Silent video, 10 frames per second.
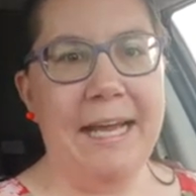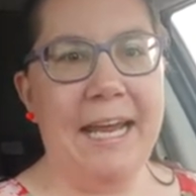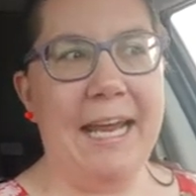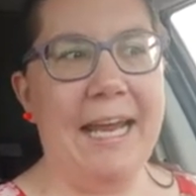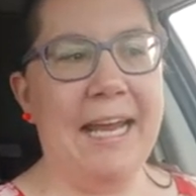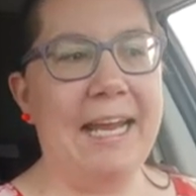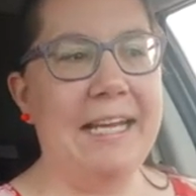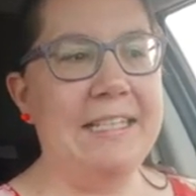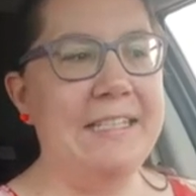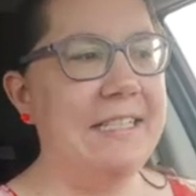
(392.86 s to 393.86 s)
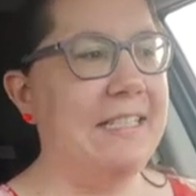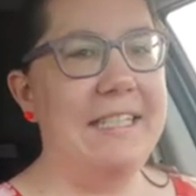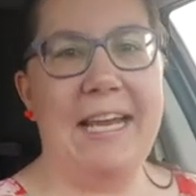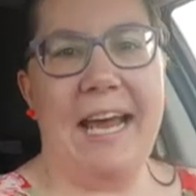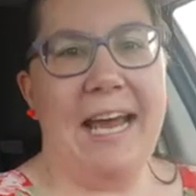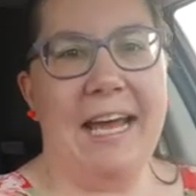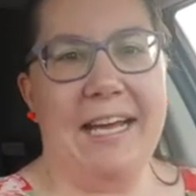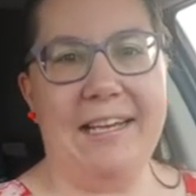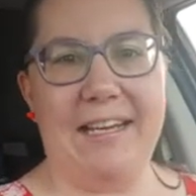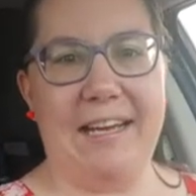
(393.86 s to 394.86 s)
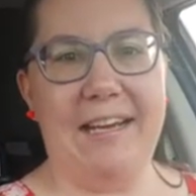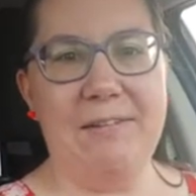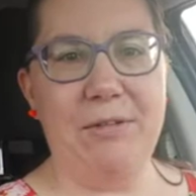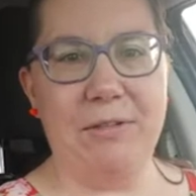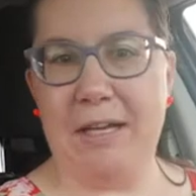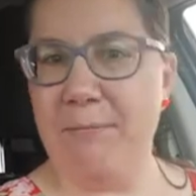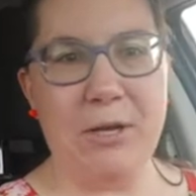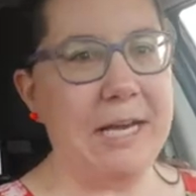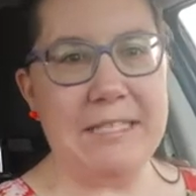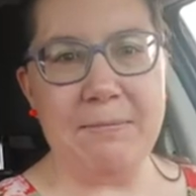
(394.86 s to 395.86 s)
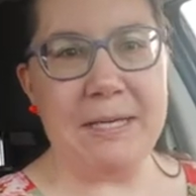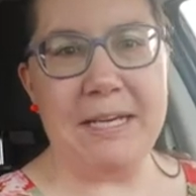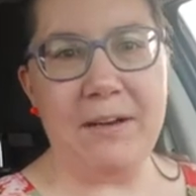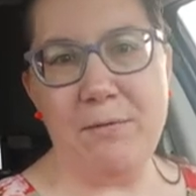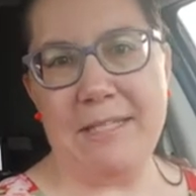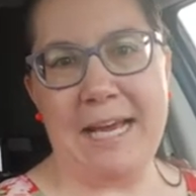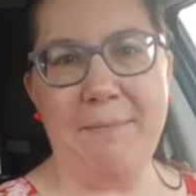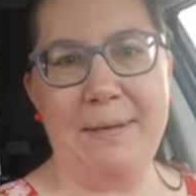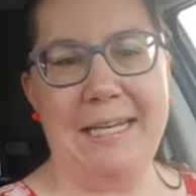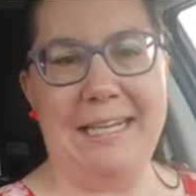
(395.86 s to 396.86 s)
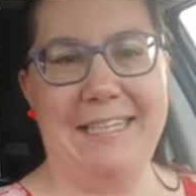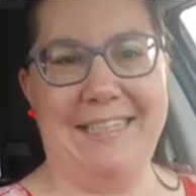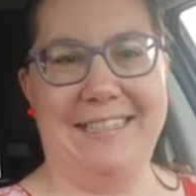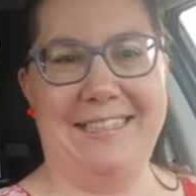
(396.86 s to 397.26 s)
And yeah, I will keep you guys updated on what's happening.